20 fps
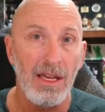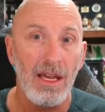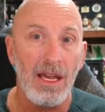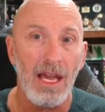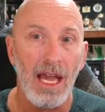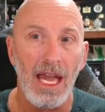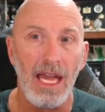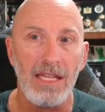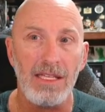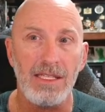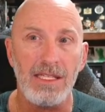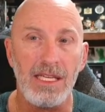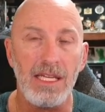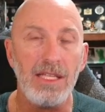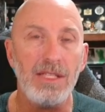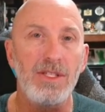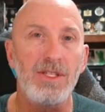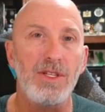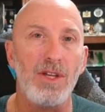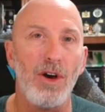and
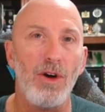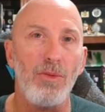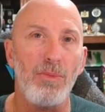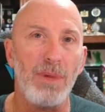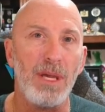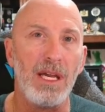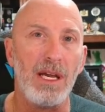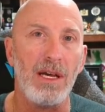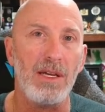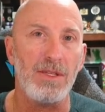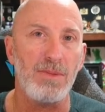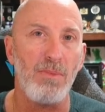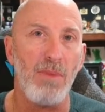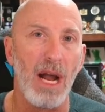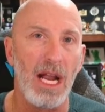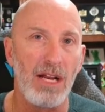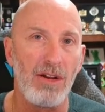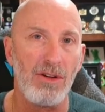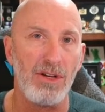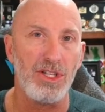did so because
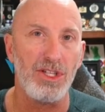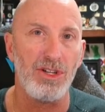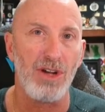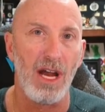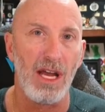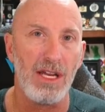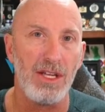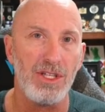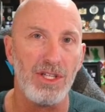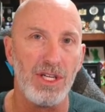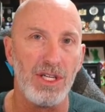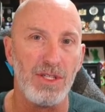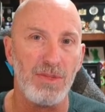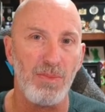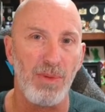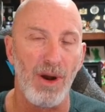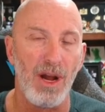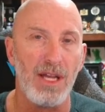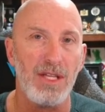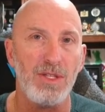MicroStrategy's
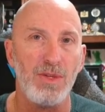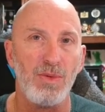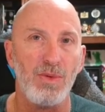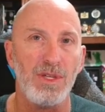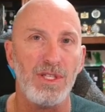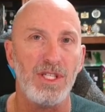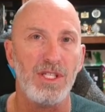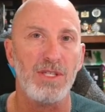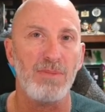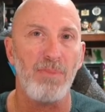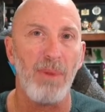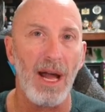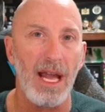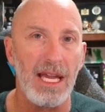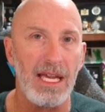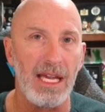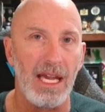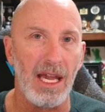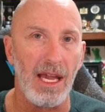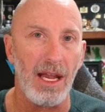price was
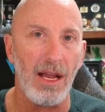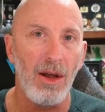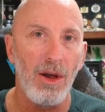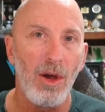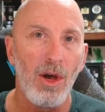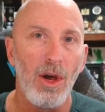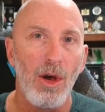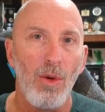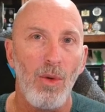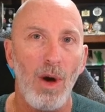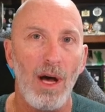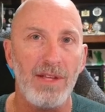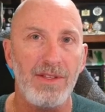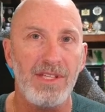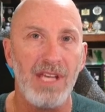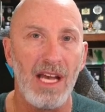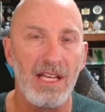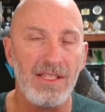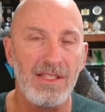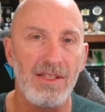spiking while
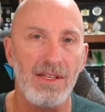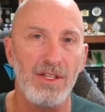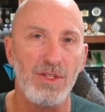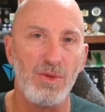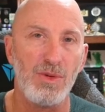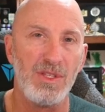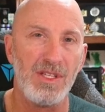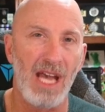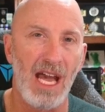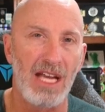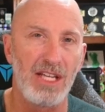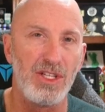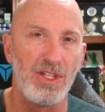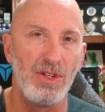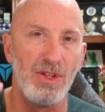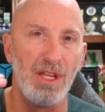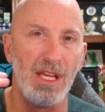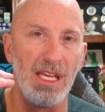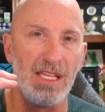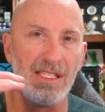Tesla's was
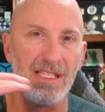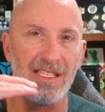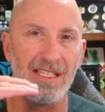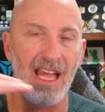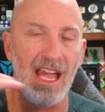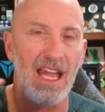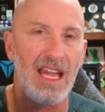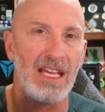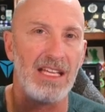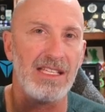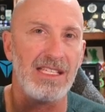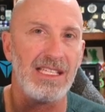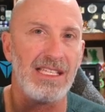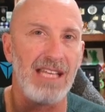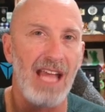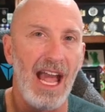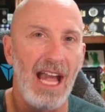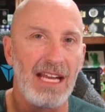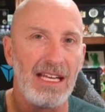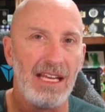actually staying
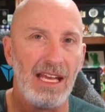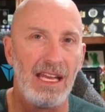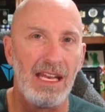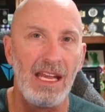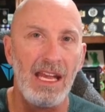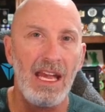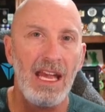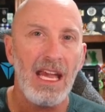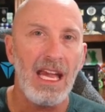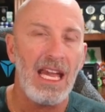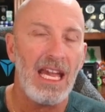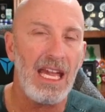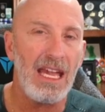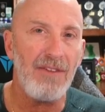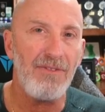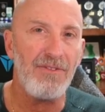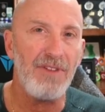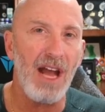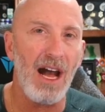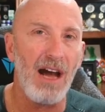stagnant,
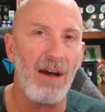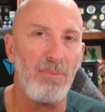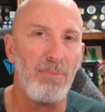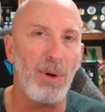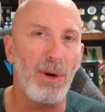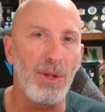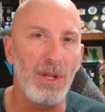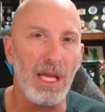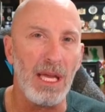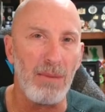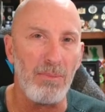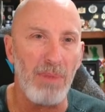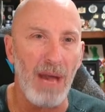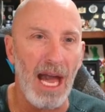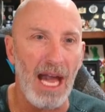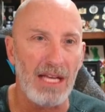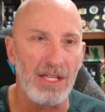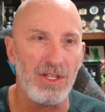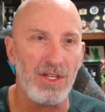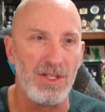if not pulling
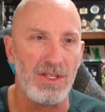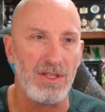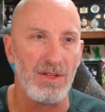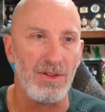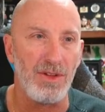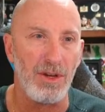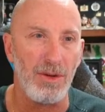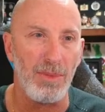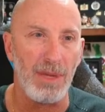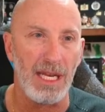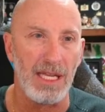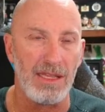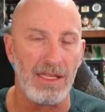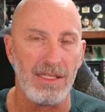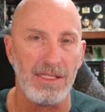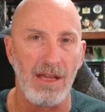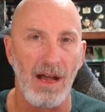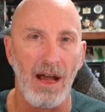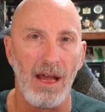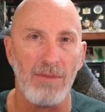back just a little bit at the
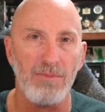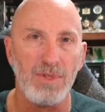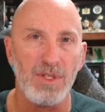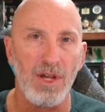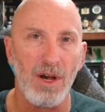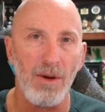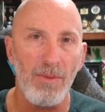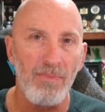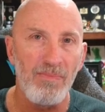time. So